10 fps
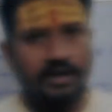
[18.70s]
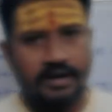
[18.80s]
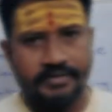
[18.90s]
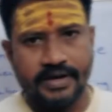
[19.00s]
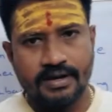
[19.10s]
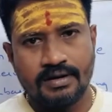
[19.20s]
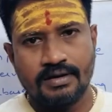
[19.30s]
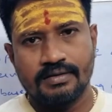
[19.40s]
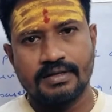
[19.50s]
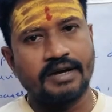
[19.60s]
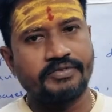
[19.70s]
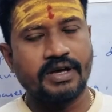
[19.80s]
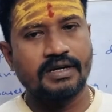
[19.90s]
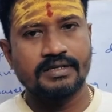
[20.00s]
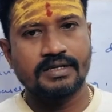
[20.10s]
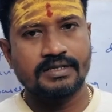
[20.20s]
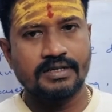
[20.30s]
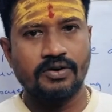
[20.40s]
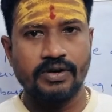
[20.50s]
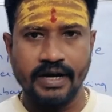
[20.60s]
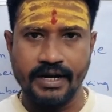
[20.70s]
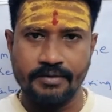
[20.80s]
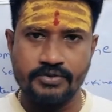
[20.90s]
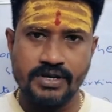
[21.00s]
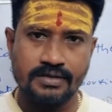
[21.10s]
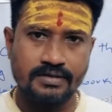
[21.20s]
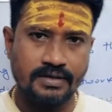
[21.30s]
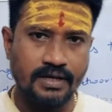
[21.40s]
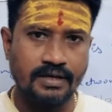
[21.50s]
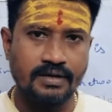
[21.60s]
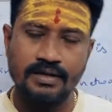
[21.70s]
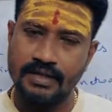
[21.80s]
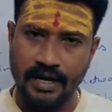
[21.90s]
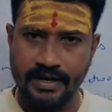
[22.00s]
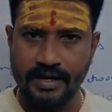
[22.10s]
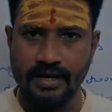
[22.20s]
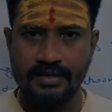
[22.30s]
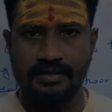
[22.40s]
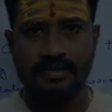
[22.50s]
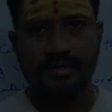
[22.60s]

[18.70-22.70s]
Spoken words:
are aware that we are discussing on AWS in 30 days